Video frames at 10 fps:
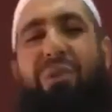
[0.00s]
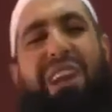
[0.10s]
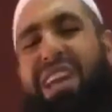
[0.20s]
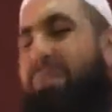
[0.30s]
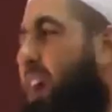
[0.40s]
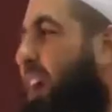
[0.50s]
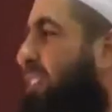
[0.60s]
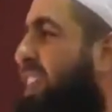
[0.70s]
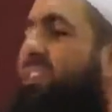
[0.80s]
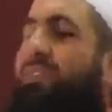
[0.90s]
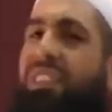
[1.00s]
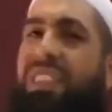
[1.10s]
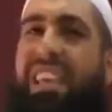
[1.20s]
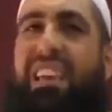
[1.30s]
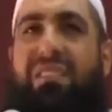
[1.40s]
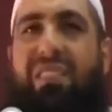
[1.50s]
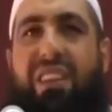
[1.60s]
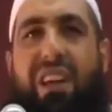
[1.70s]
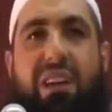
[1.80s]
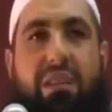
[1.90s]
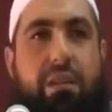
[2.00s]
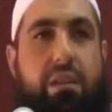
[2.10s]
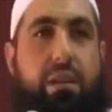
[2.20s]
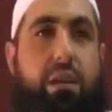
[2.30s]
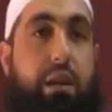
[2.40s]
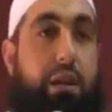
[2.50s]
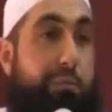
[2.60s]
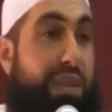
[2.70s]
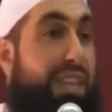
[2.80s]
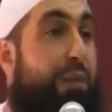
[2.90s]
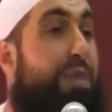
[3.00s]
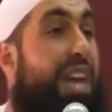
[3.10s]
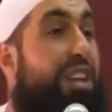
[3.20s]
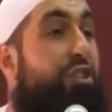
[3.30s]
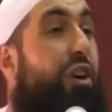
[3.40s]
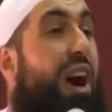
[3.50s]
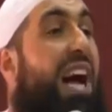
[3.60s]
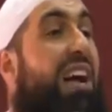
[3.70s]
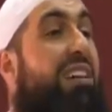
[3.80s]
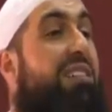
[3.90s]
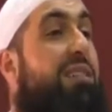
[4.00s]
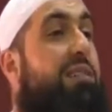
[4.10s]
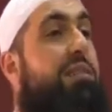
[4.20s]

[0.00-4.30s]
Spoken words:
Nah, wallahi, bro, I forgive him for the sake of Allah. But deep down in your heart,